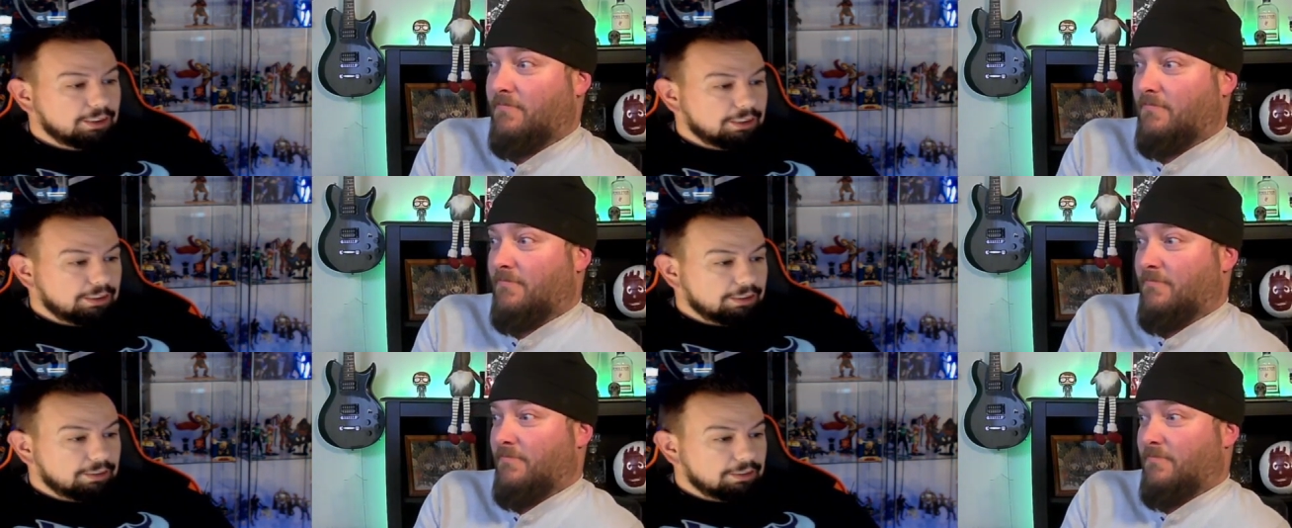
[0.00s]

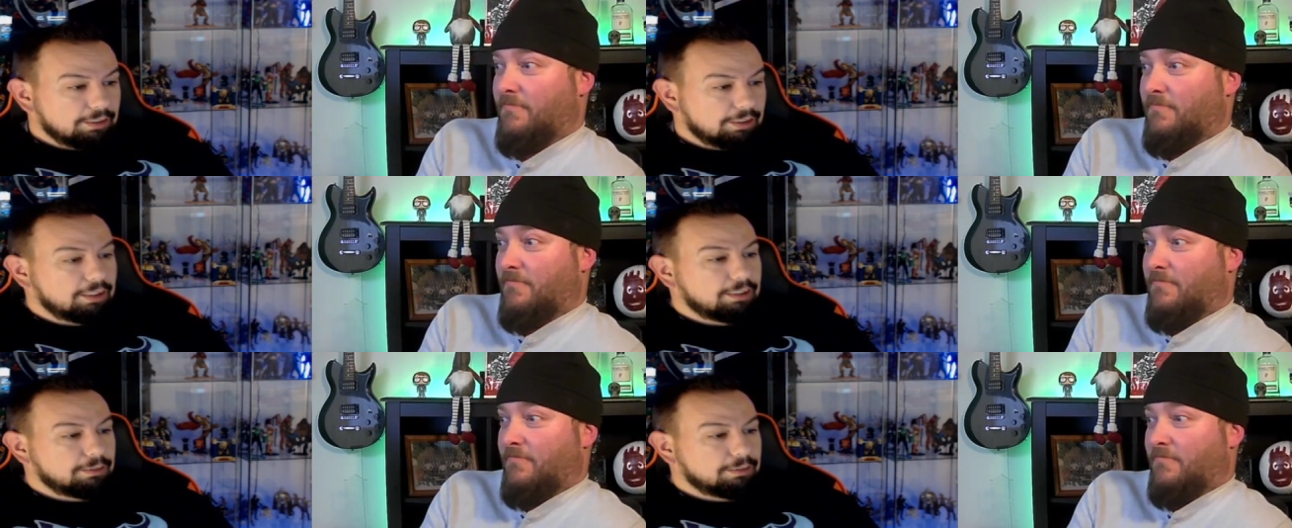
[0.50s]

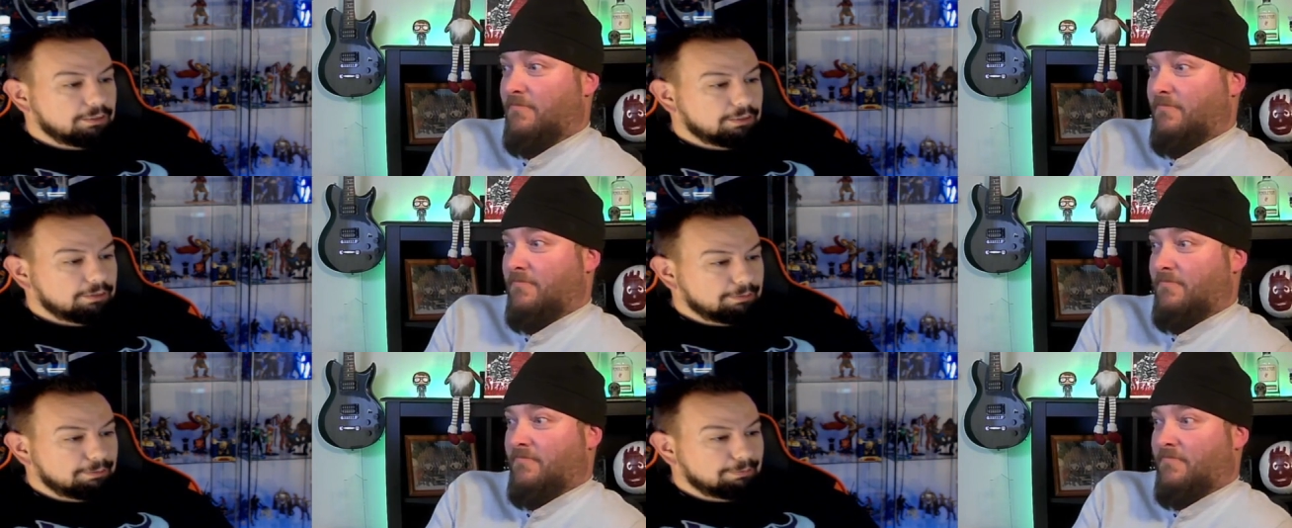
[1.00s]

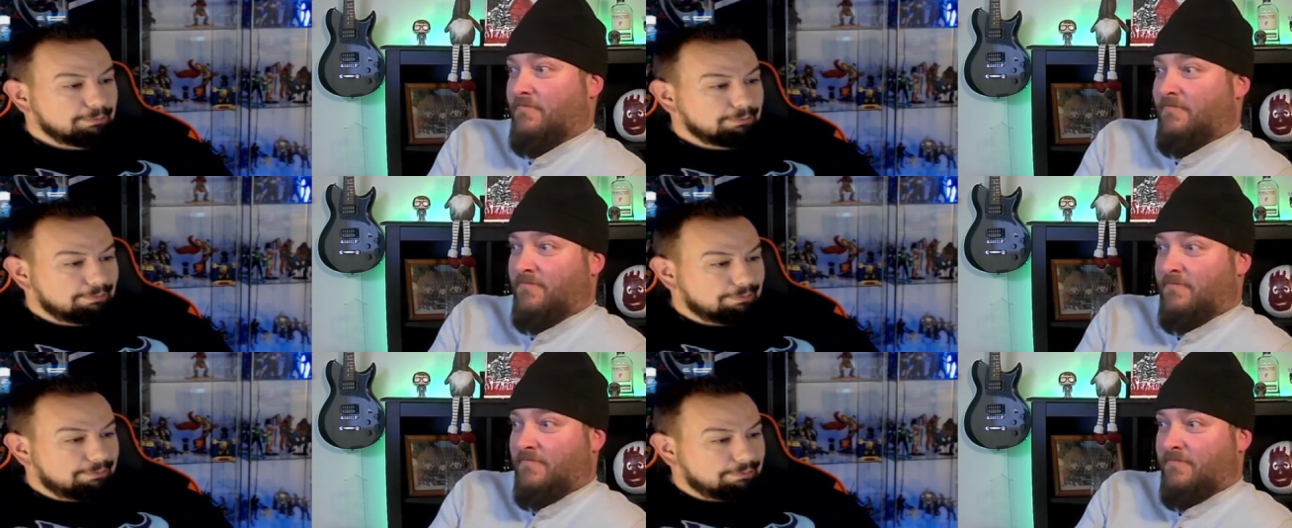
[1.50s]

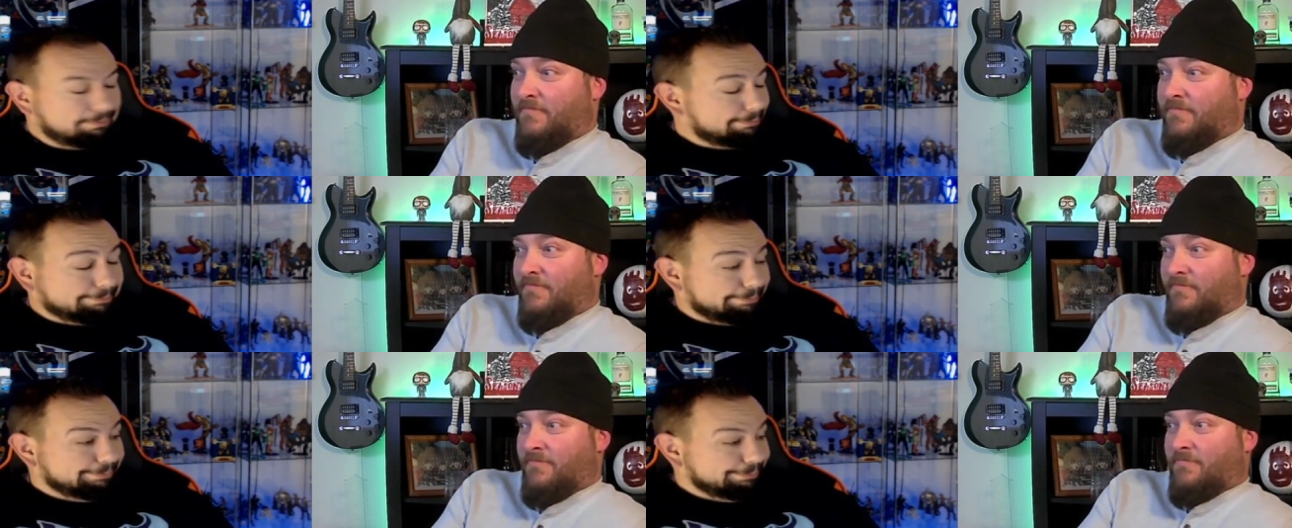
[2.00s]

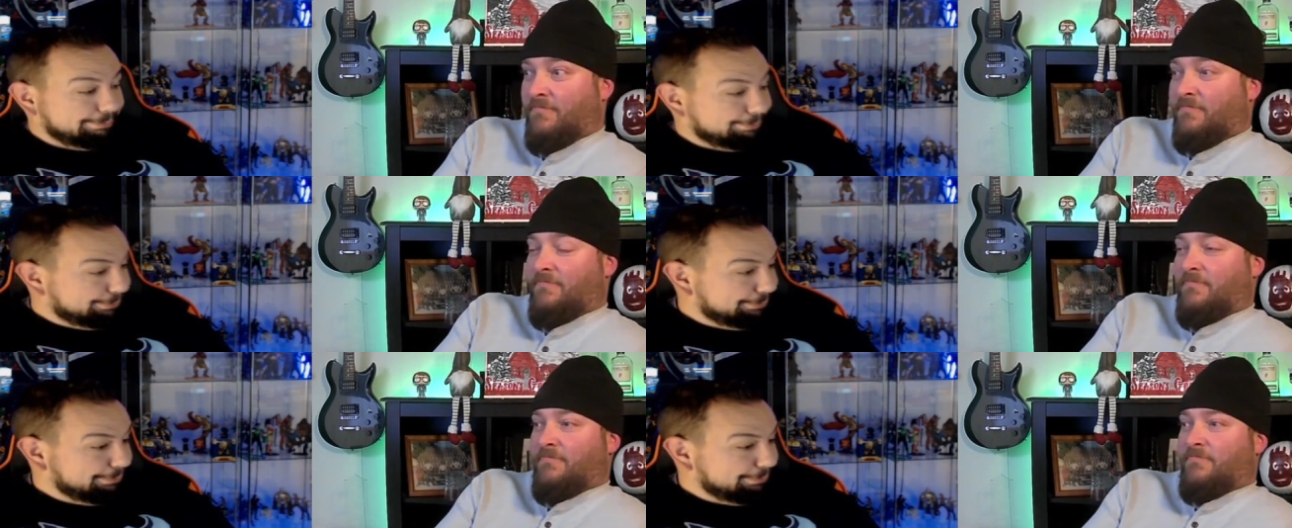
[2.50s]

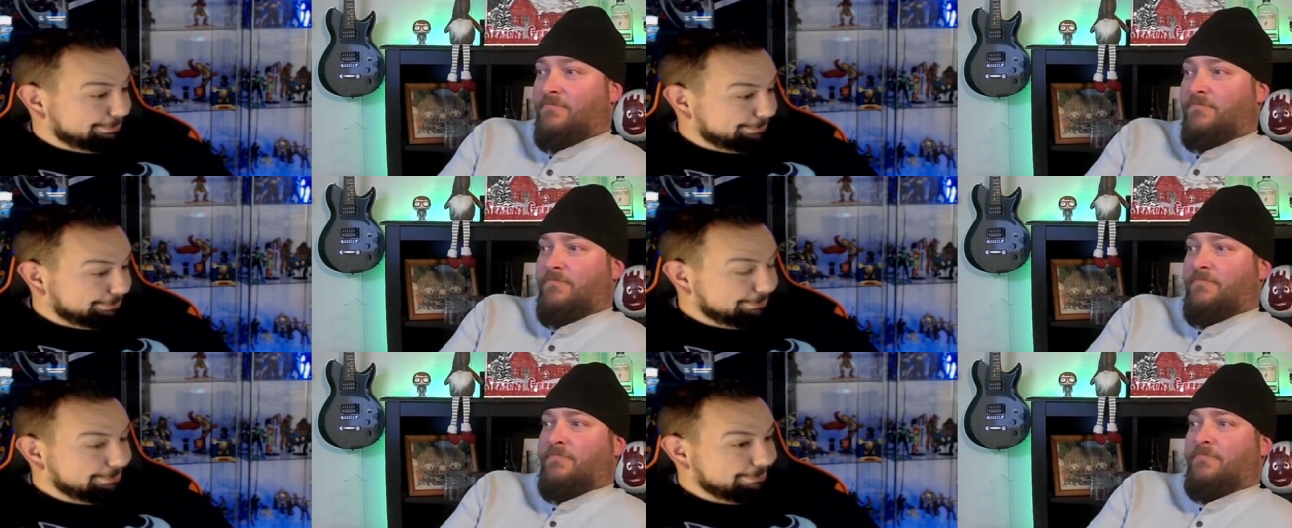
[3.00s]

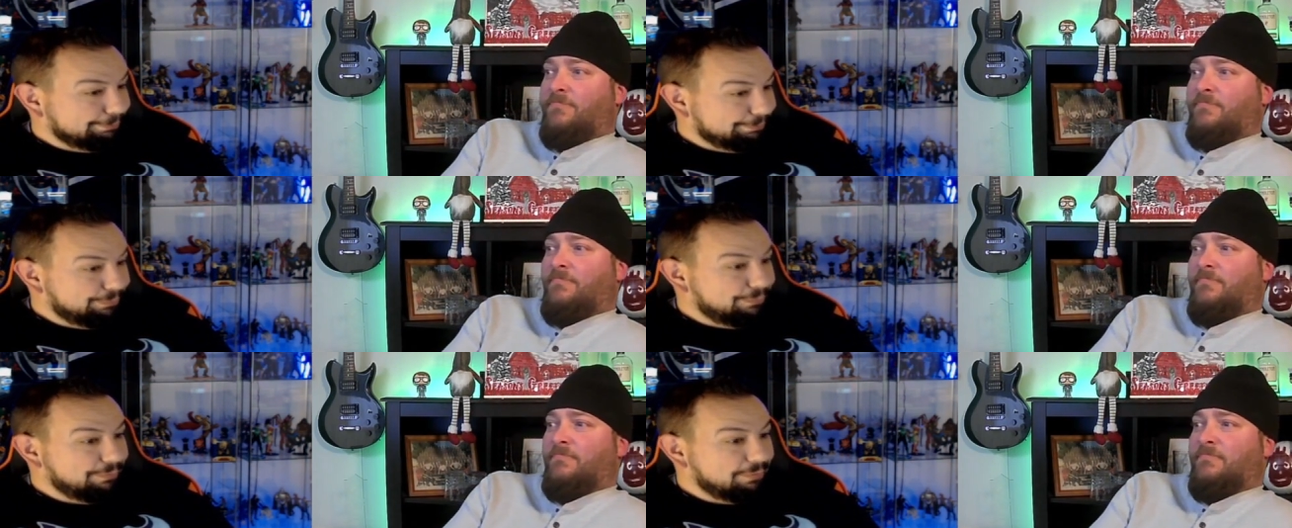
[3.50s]

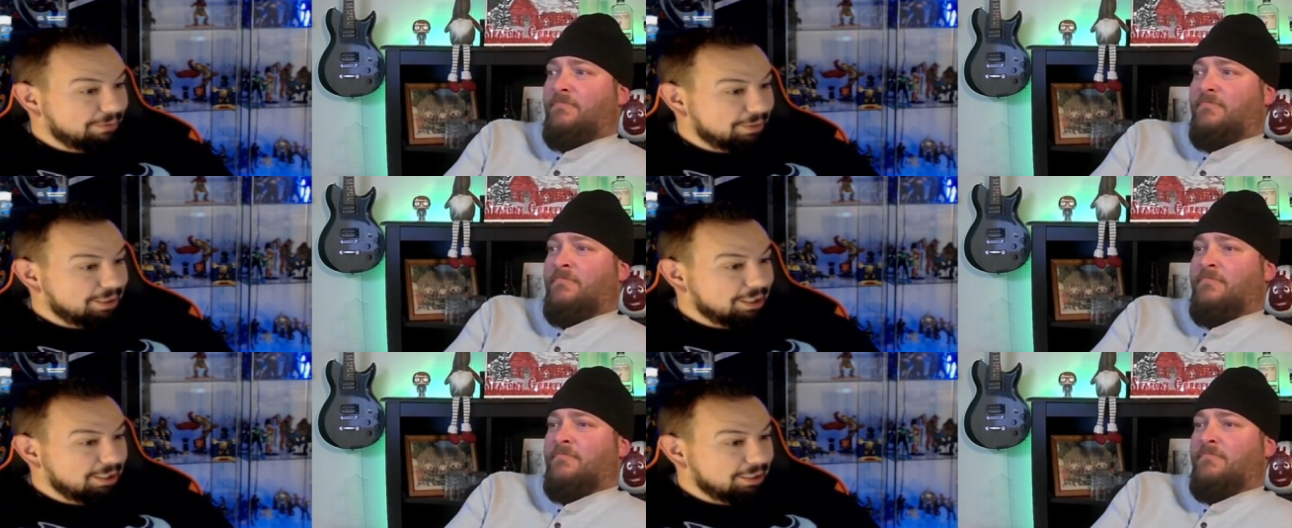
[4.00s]

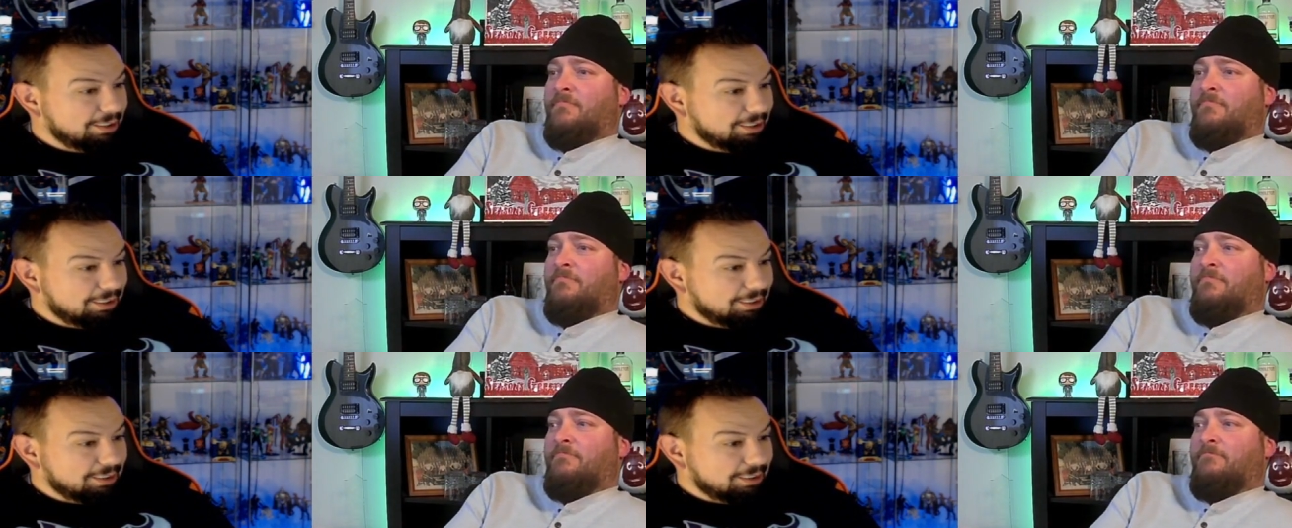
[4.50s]

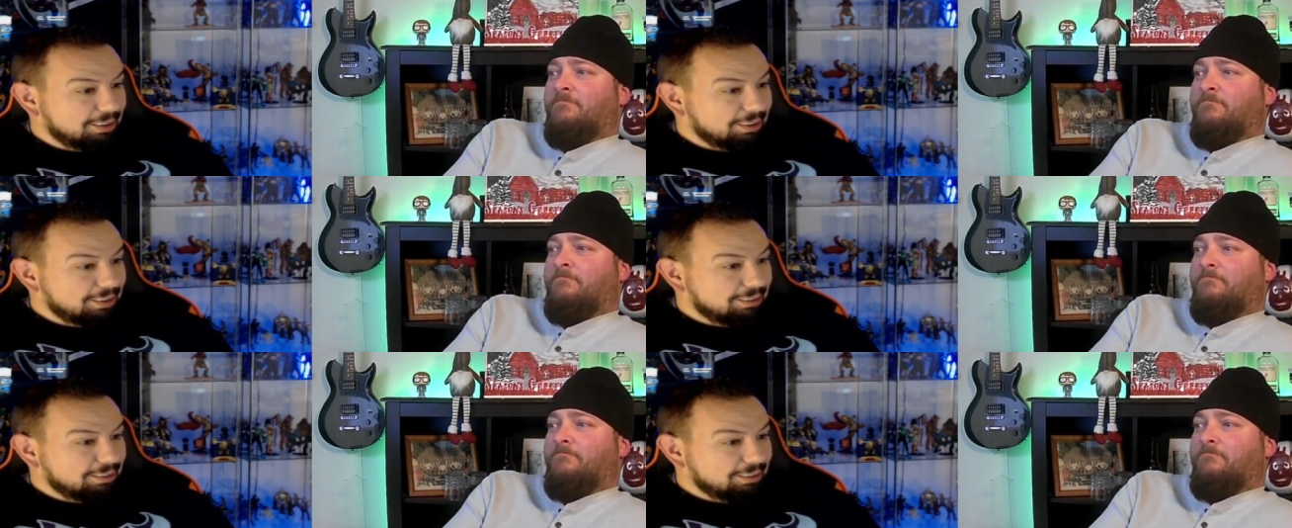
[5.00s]
Nothing is said.